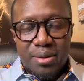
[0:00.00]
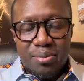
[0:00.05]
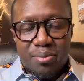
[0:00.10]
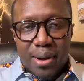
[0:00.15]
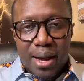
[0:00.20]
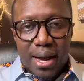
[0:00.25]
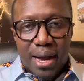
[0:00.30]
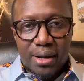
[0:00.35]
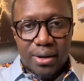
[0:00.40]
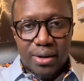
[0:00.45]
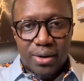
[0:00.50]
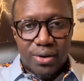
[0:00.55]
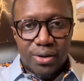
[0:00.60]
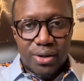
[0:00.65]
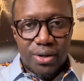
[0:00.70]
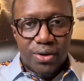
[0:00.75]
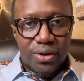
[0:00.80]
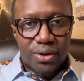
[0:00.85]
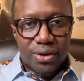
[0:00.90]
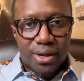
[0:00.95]
impact
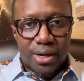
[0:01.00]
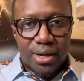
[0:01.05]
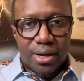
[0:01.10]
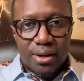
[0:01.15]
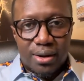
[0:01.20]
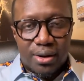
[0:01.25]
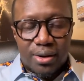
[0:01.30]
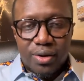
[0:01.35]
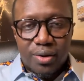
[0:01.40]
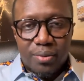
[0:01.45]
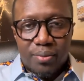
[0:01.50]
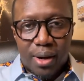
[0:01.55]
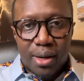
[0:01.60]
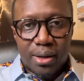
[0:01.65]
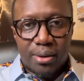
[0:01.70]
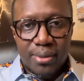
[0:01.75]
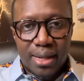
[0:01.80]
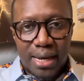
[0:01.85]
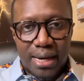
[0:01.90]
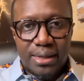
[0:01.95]
on your
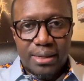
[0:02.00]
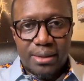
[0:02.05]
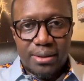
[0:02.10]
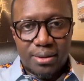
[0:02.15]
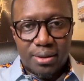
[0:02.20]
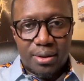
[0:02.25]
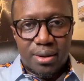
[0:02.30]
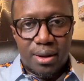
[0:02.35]
bottom line,